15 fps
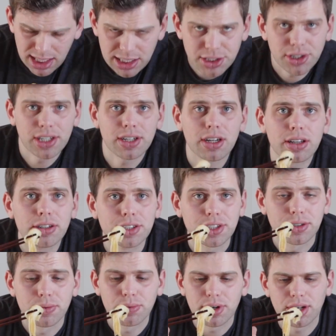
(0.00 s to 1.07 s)
So in
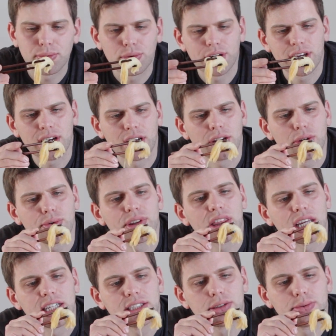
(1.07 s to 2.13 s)
conclusion, what are you gonna do with
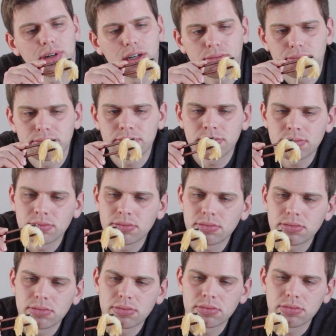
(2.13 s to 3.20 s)
these? Well,
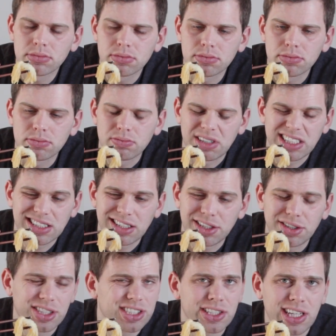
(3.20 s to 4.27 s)

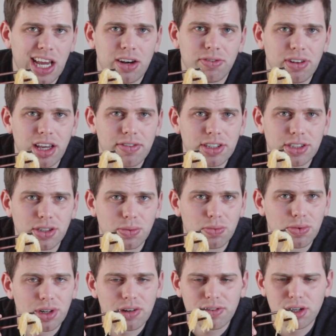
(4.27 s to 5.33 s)
basically you just add flavor to them,
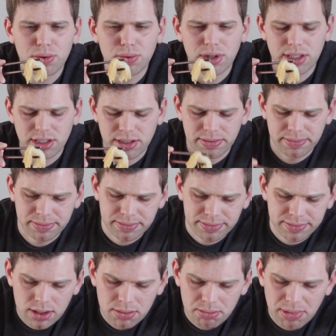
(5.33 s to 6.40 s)
whatever you want.
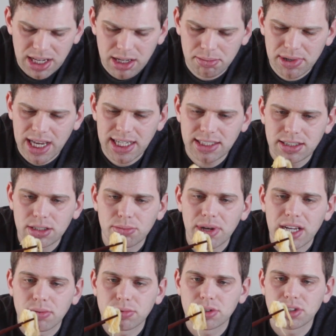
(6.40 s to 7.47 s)
Make them nice, don't
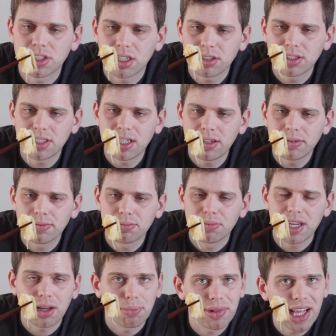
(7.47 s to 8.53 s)
make them too salty,
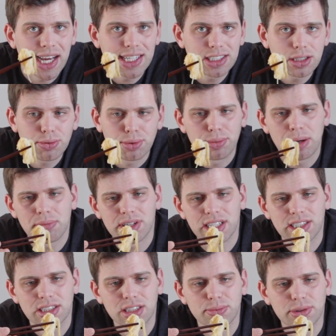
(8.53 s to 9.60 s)
make them light. Remember,
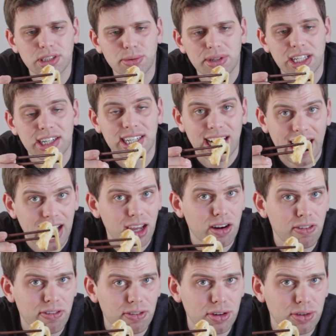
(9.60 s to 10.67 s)
this is supposed to be a diet
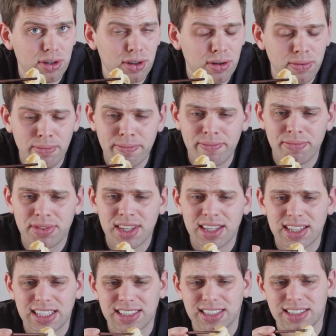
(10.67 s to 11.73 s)
food.
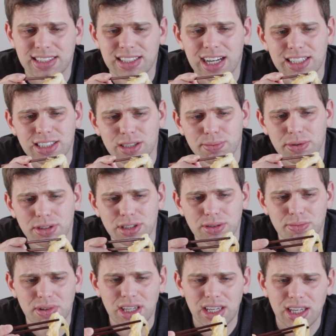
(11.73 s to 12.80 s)
This is not supposed to
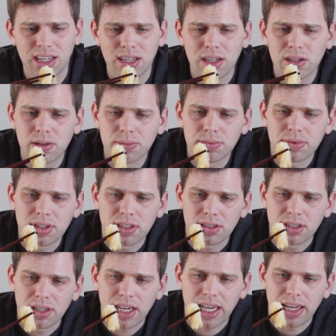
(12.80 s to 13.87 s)
be
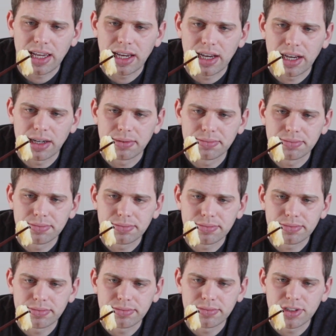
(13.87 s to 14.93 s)
a
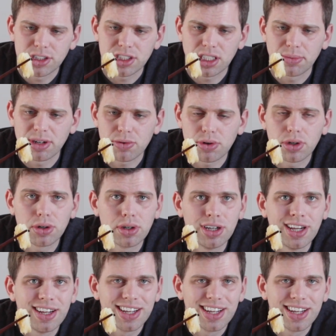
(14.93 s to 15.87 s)
cinnamon roll.